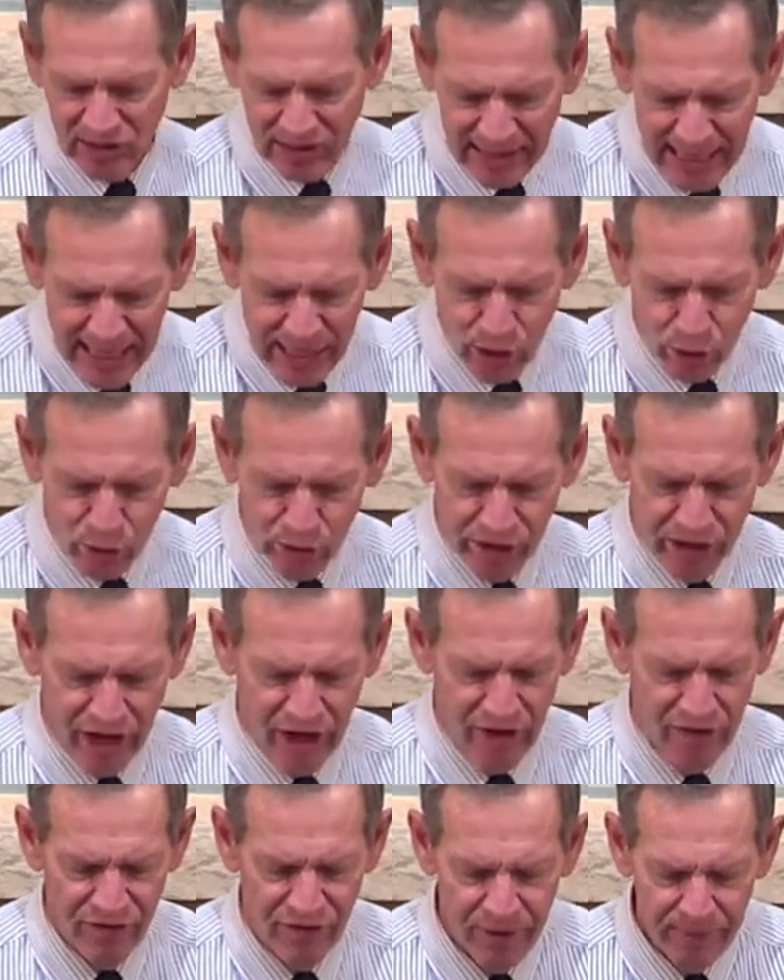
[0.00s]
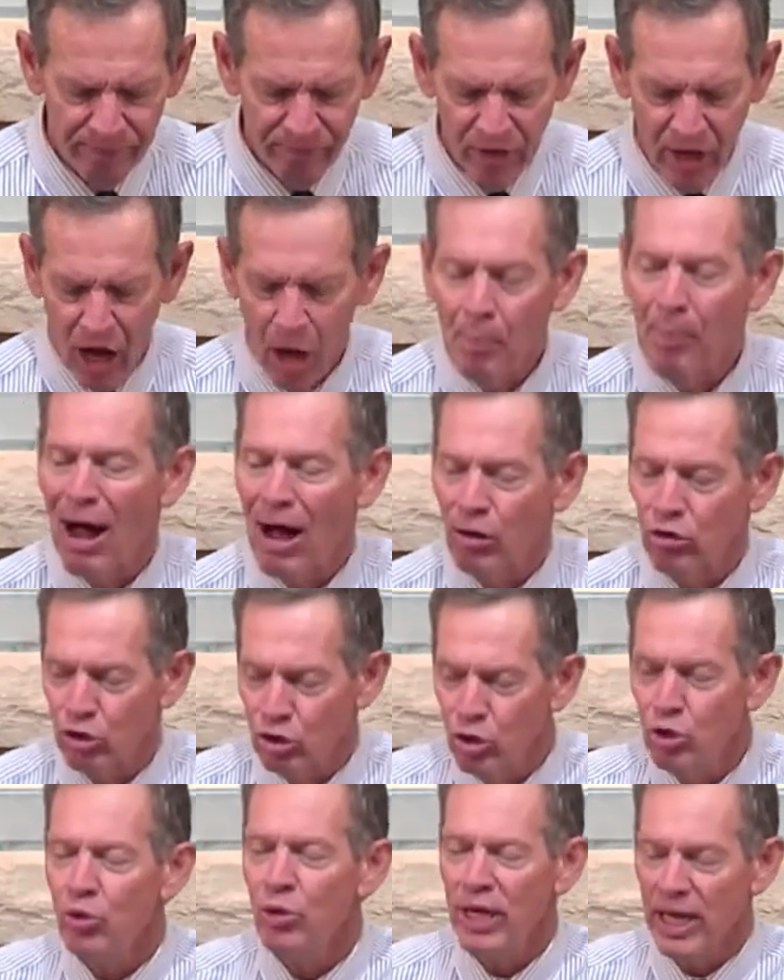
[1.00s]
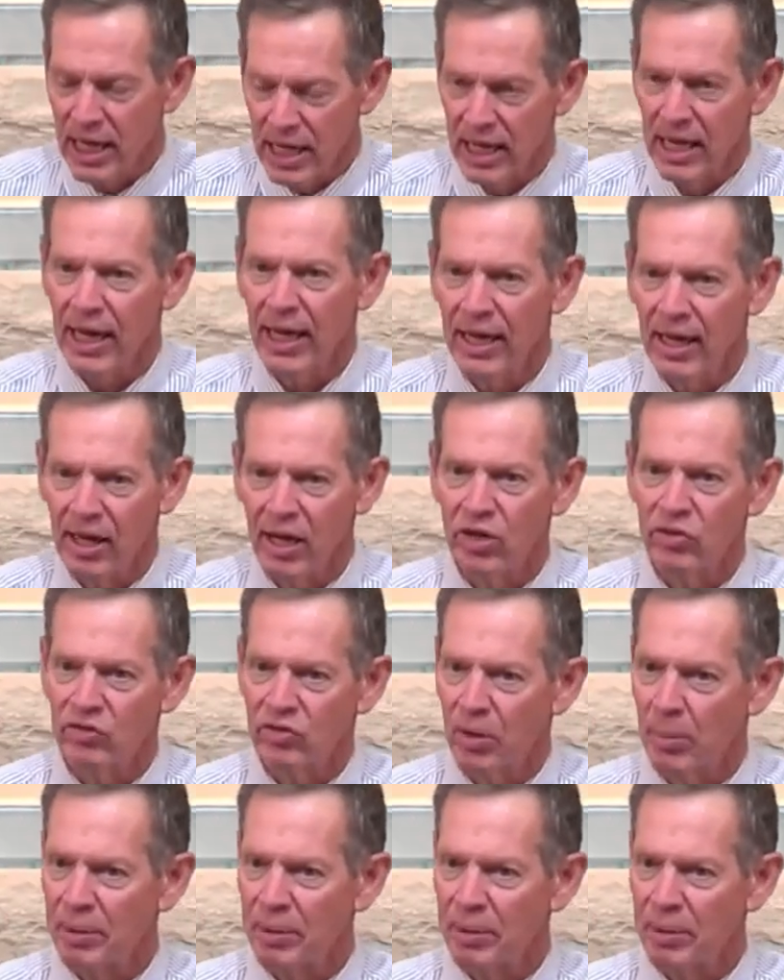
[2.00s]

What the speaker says: secretive about who he is.